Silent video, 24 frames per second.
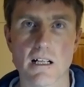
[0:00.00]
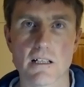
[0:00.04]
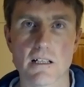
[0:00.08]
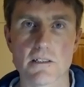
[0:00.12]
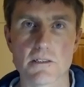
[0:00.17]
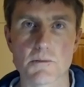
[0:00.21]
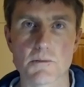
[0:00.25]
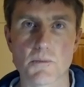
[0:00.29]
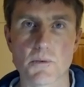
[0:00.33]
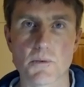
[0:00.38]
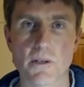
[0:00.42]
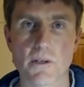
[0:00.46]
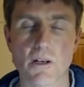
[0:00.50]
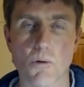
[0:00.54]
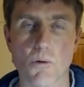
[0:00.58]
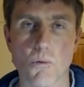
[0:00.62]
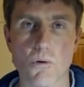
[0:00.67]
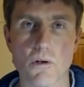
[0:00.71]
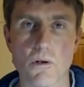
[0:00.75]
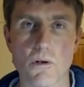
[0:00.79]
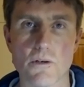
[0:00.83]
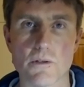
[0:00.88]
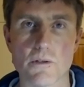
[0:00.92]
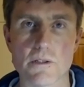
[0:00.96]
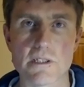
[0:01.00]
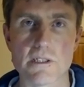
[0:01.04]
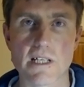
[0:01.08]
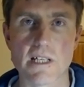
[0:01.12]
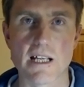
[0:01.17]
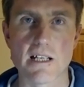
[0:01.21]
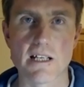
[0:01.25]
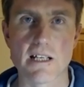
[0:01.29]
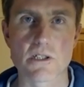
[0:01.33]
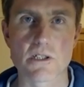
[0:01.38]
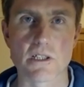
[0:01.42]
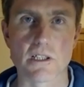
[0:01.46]
Just bring all your
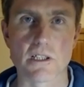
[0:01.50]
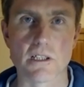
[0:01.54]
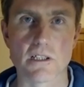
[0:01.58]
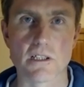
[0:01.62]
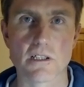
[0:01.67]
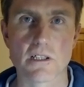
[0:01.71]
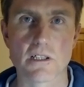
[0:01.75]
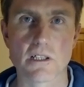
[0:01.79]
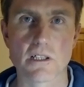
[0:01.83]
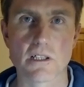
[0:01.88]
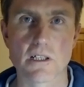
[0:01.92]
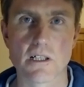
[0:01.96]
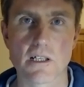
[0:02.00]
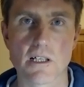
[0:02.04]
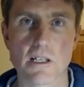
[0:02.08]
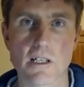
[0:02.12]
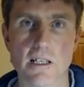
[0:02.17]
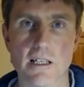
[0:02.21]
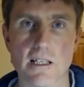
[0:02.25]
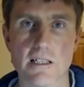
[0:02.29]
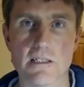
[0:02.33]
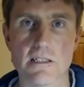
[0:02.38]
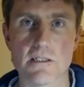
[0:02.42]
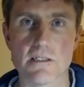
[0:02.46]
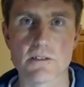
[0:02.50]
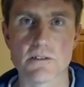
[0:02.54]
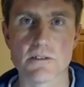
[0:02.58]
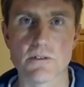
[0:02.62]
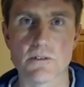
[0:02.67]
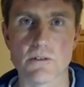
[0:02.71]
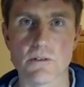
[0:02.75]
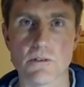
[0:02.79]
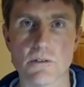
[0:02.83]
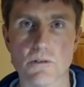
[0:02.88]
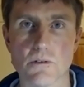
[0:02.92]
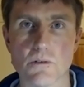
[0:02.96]
attention
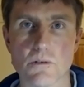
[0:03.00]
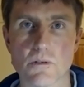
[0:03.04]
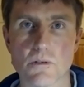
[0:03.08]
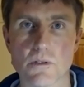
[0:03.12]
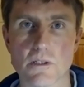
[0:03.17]
into